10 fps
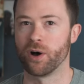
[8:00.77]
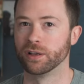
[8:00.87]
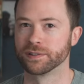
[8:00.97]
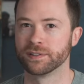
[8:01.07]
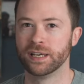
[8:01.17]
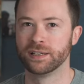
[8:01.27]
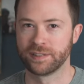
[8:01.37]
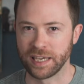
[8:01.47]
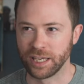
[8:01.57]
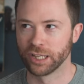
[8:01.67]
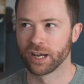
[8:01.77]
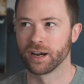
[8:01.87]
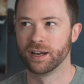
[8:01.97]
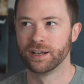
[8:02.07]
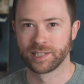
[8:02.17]
malls,
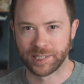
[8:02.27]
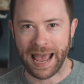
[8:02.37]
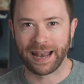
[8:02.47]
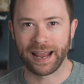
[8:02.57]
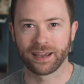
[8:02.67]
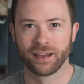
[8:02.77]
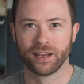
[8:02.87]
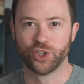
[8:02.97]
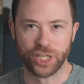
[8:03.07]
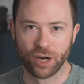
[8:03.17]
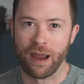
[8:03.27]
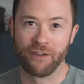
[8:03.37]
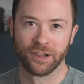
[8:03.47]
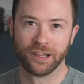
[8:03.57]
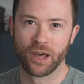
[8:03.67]
singular, static,
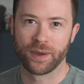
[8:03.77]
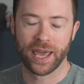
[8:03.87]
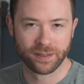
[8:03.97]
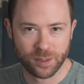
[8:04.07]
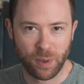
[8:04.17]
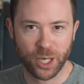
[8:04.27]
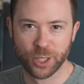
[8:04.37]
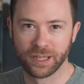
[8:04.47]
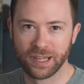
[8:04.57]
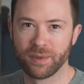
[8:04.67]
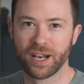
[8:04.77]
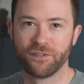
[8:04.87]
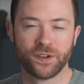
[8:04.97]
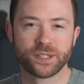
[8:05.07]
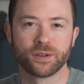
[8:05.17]
geographically located, spatially limited
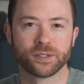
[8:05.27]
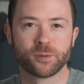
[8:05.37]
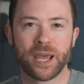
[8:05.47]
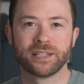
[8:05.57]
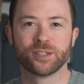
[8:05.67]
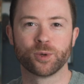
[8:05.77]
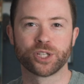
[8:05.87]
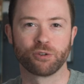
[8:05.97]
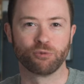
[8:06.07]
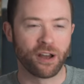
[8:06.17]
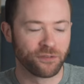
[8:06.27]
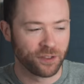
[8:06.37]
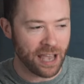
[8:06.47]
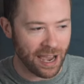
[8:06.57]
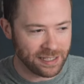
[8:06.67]
physical spaces, which are
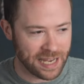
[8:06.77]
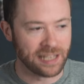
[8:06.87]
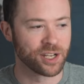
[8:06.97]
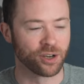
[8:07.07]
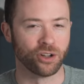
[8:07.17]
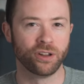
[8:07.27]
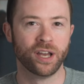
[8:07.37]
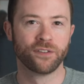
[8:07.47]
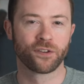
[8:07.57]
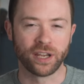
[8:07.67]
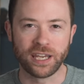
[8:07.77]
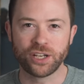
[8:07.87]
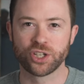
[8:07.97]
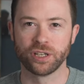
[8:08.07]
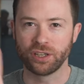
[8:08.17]
roughly identical for
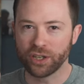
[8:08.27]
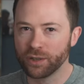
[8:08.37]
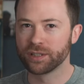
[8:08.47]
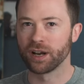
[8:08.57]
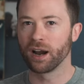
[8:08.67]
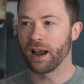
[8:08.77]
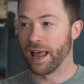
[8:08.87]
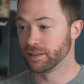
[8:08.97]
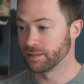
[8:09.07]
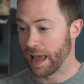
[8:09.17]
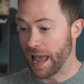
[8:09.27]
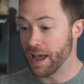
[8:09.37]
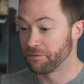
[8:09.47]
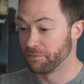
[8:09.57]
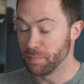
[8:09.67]
each user and
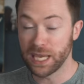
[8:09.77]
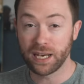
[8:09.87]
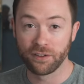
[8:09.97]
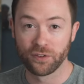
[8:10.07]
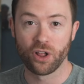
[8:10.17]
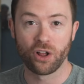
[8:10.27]
have meaningful